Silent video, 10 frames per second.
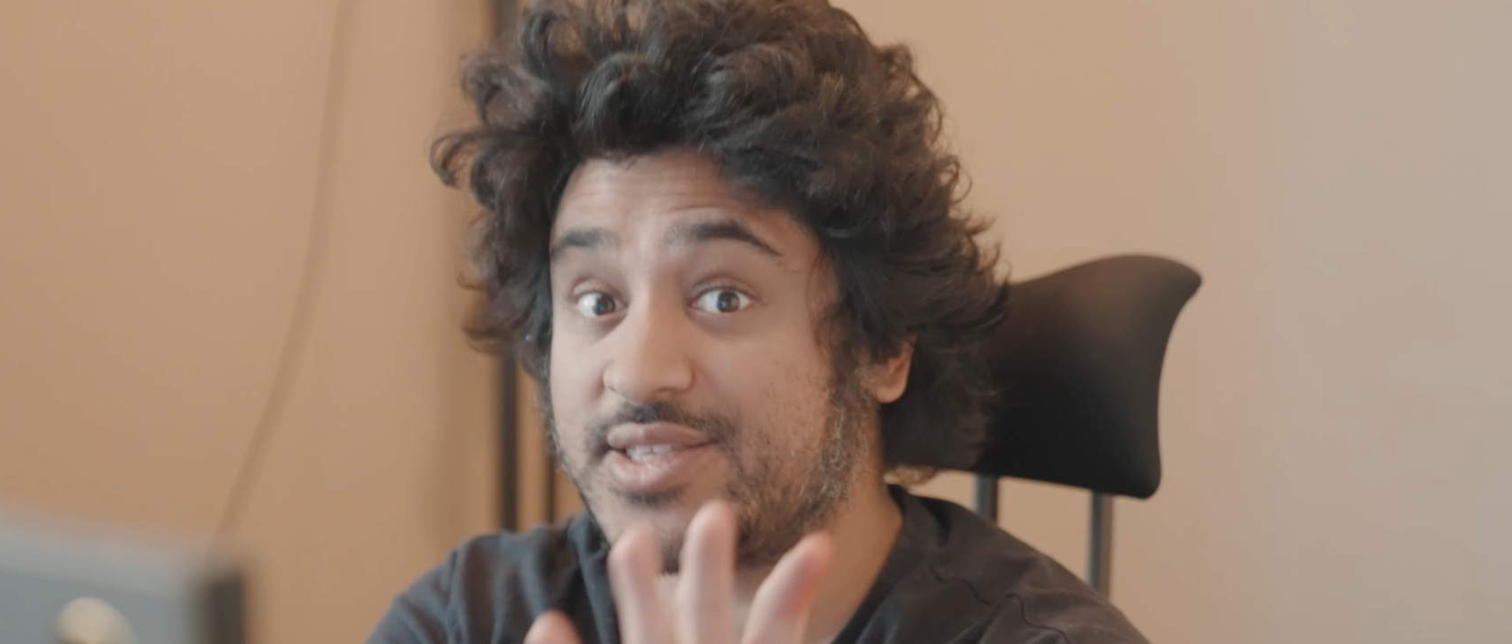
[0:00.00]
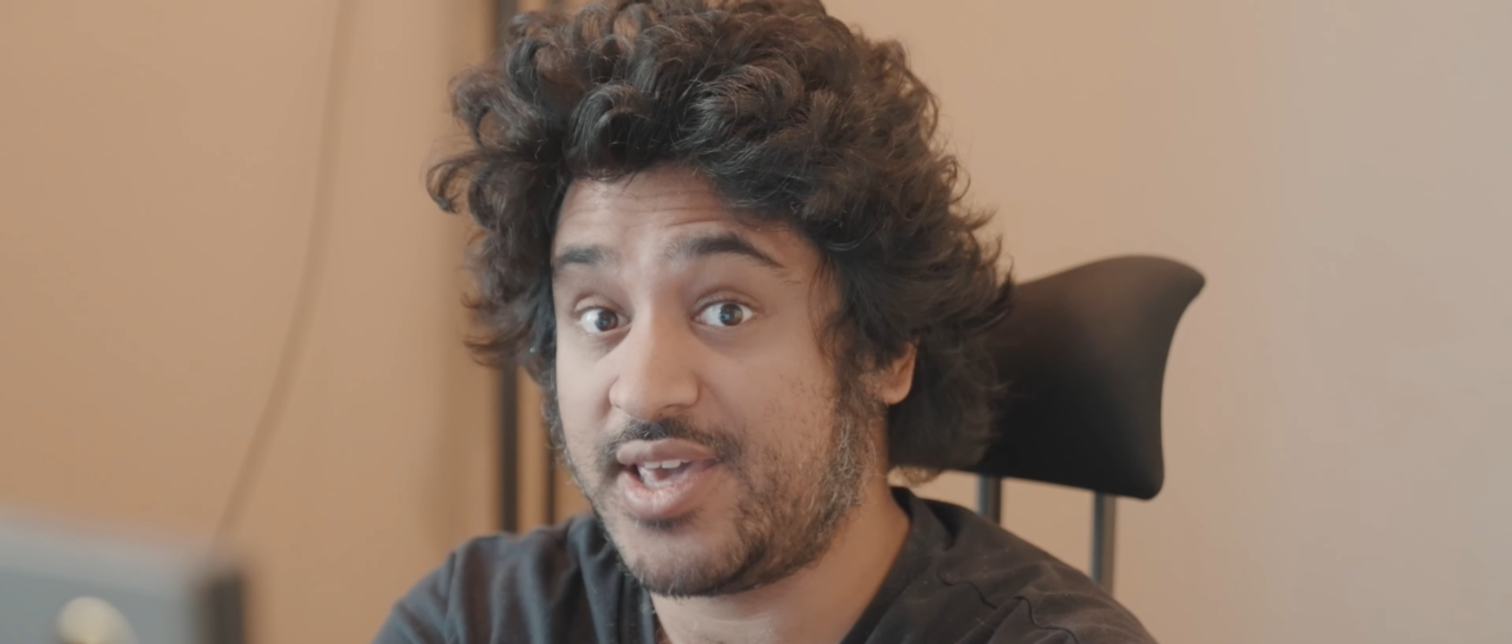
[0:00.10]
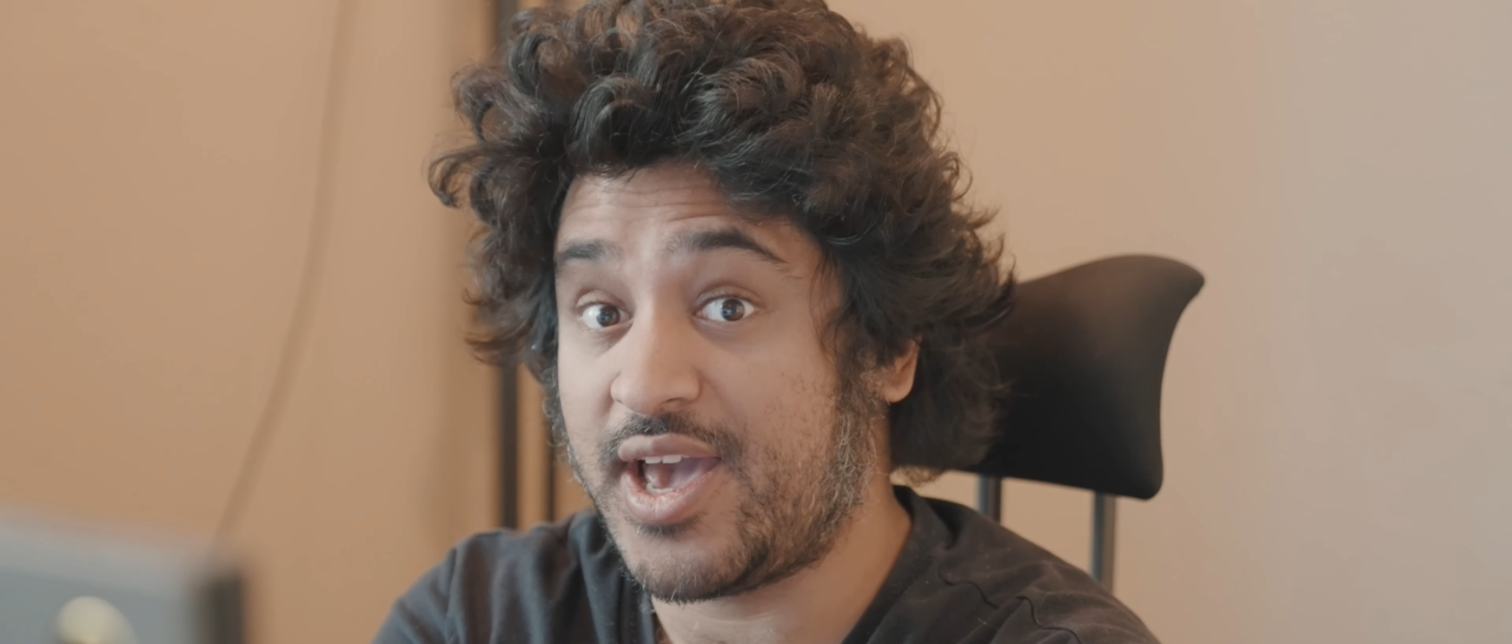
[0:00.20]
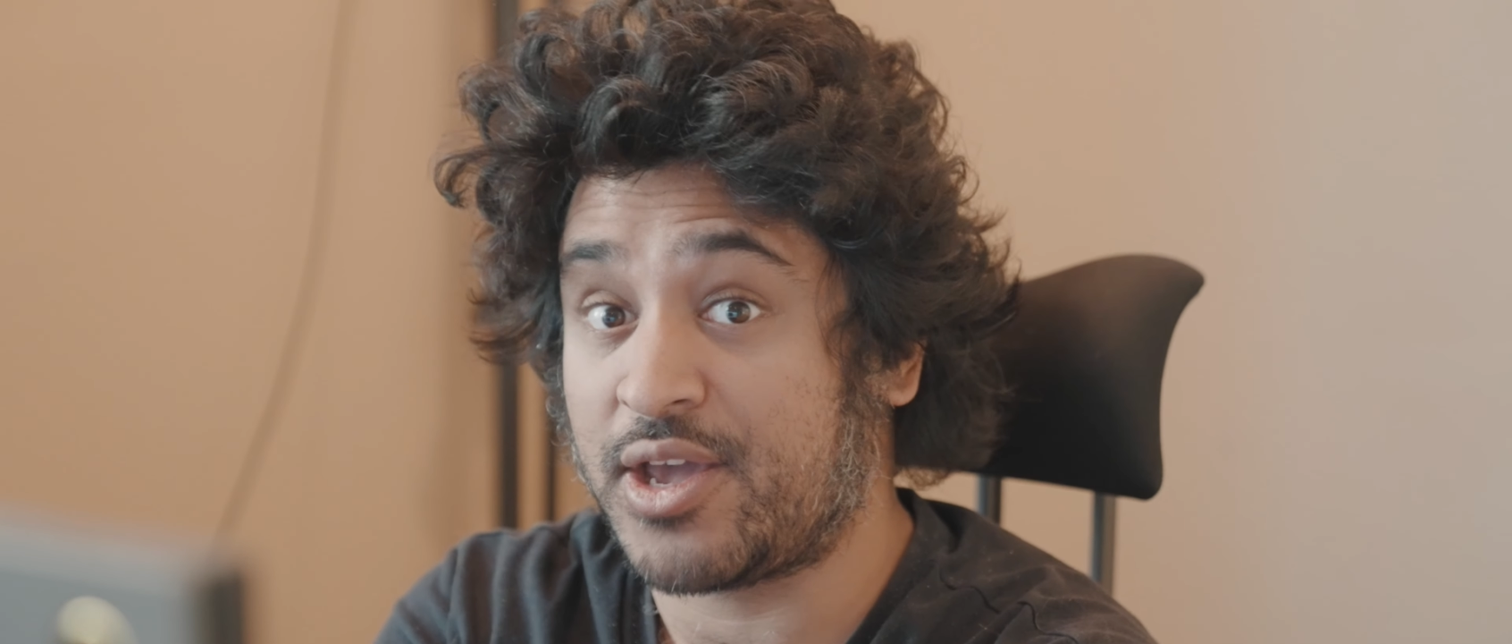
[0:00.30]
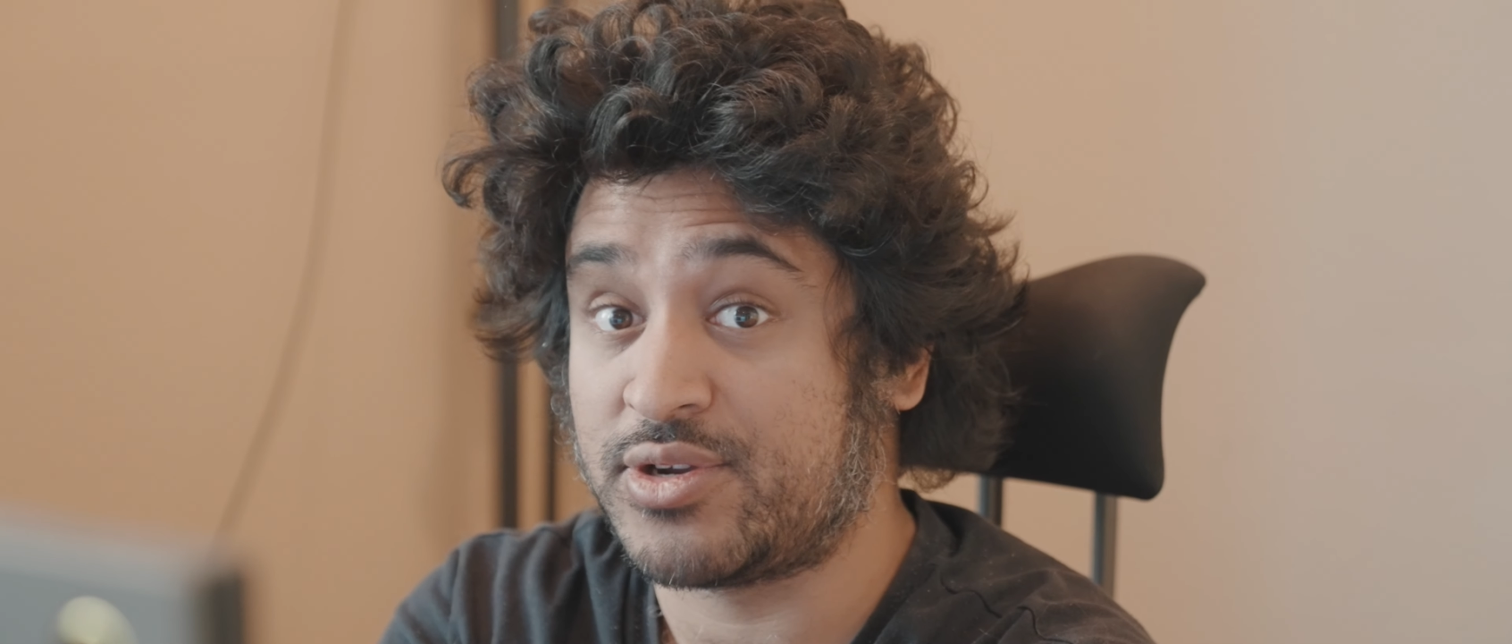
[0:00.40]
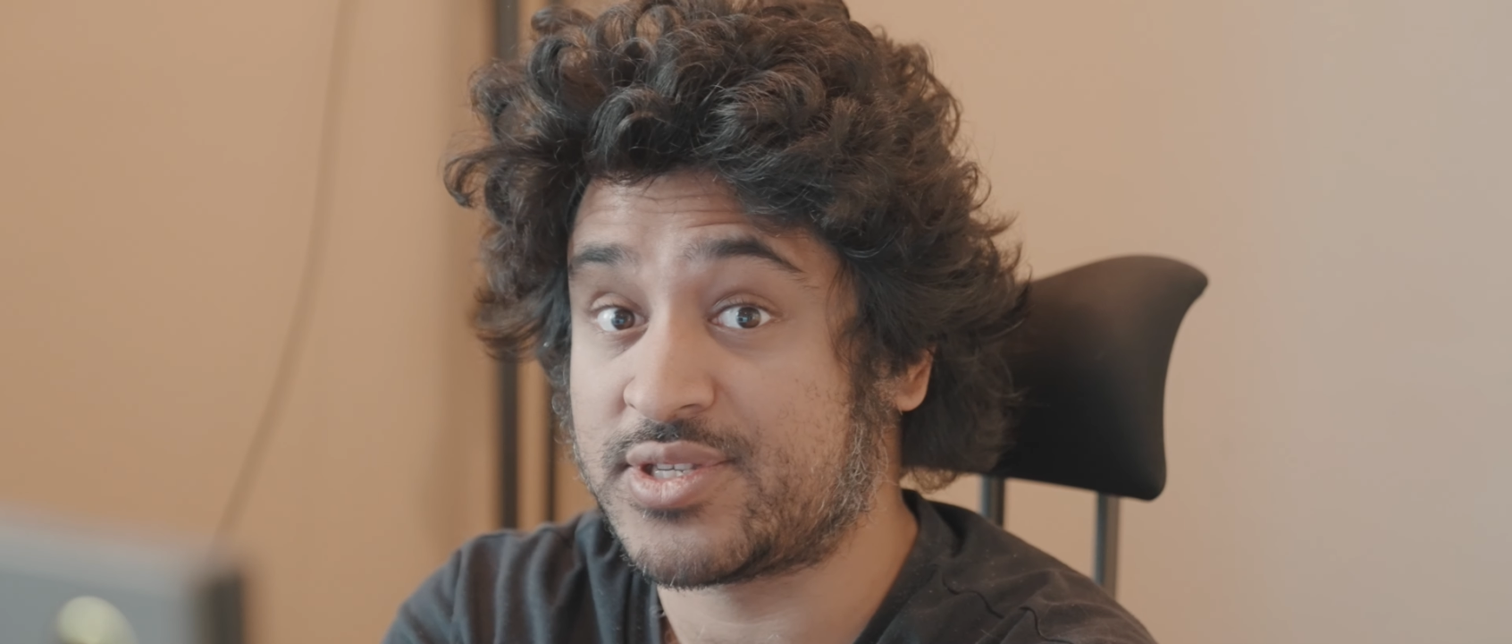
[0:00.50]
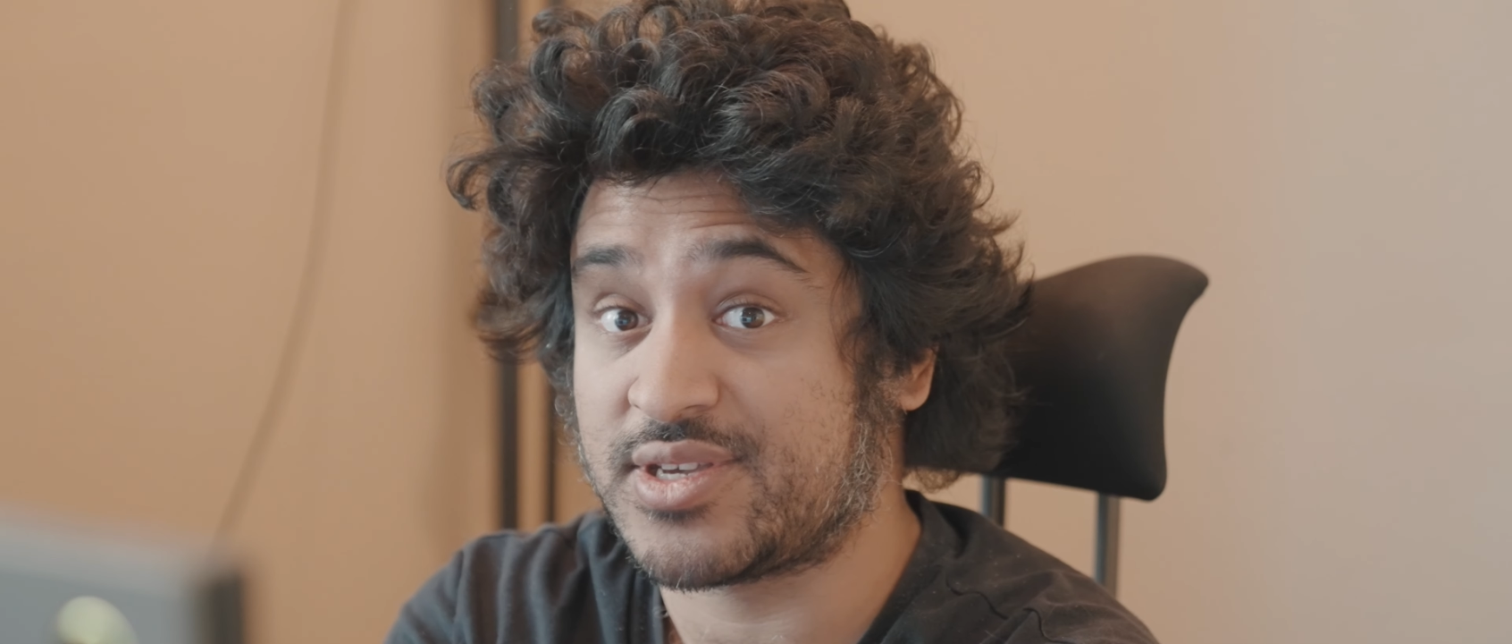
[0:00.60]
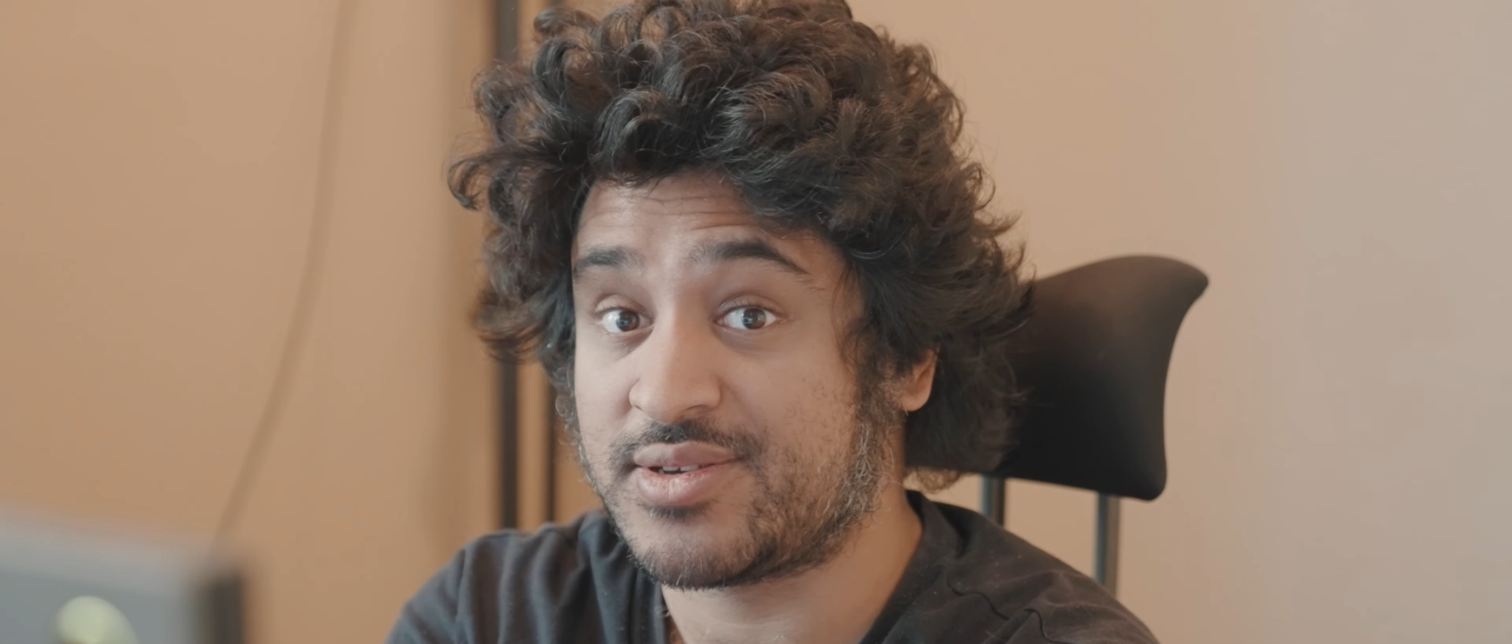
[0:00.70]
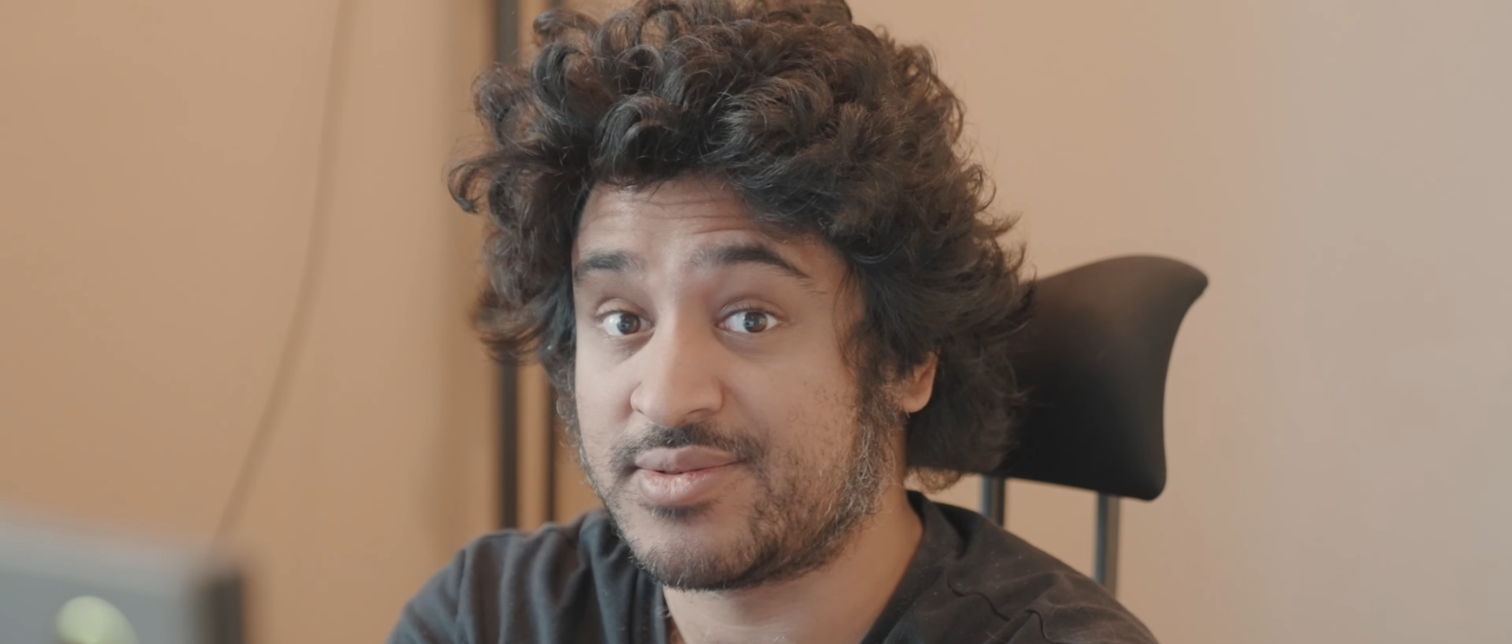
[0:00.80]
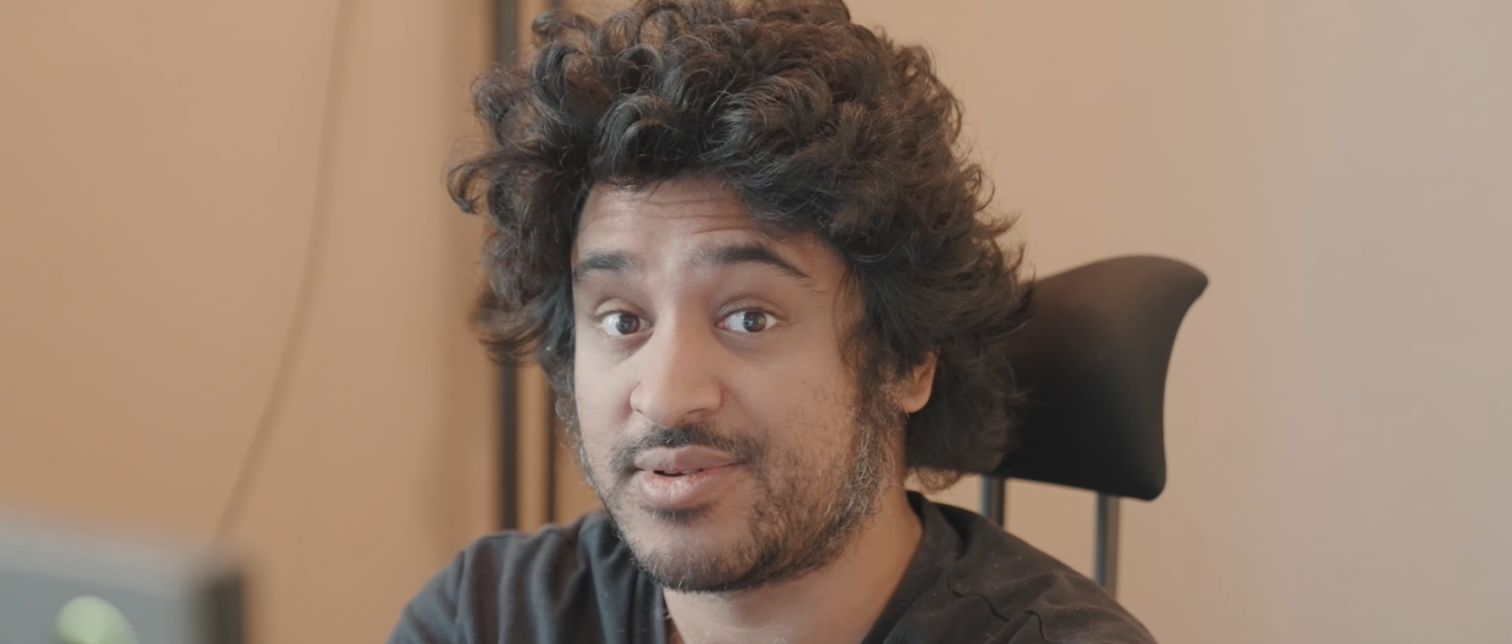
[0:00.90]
the accuracy.